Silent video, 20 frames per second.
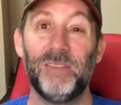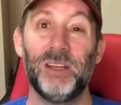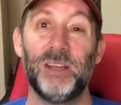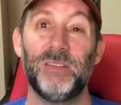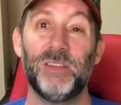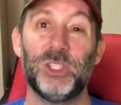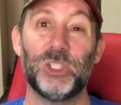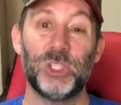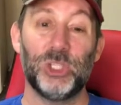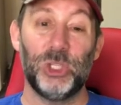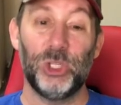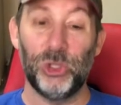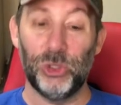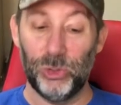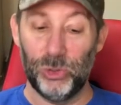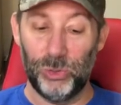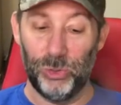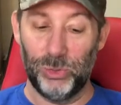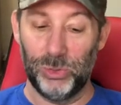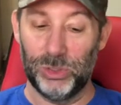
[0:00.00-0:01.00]
if it's
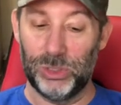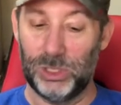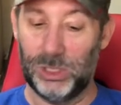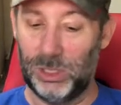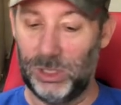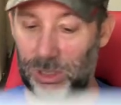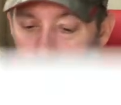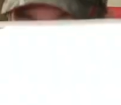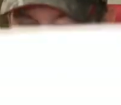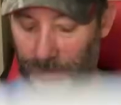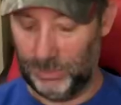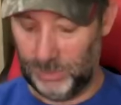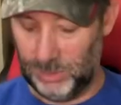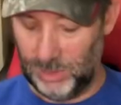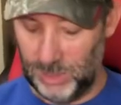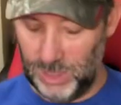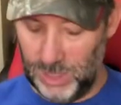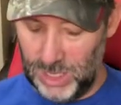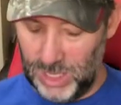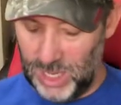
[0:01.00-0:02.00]
used,
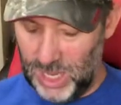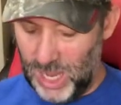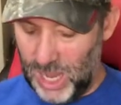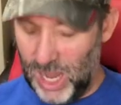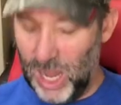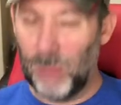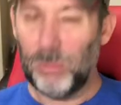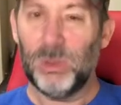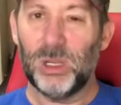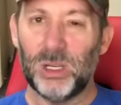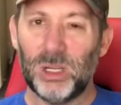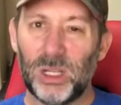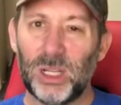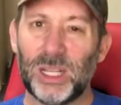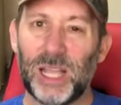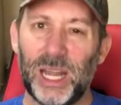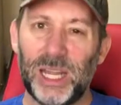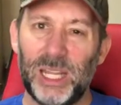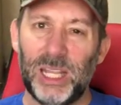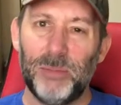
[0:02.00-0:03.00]
I'm gonna
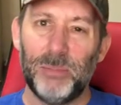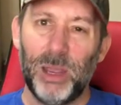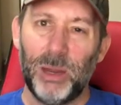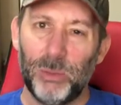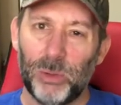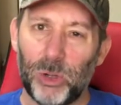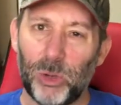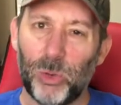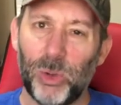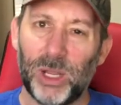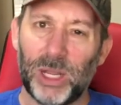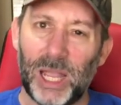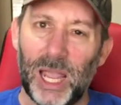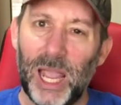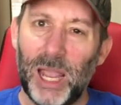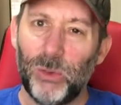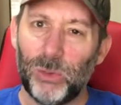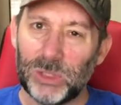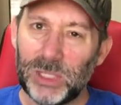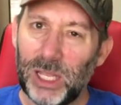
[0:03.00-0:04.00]
look on eBay real quick.
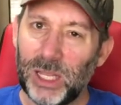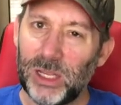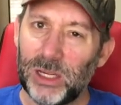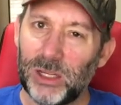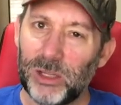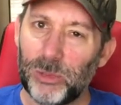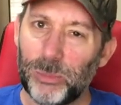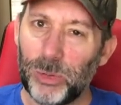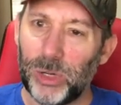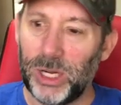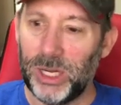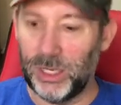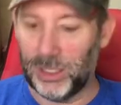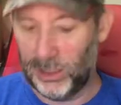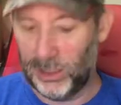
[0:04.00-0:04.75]
I will take another break.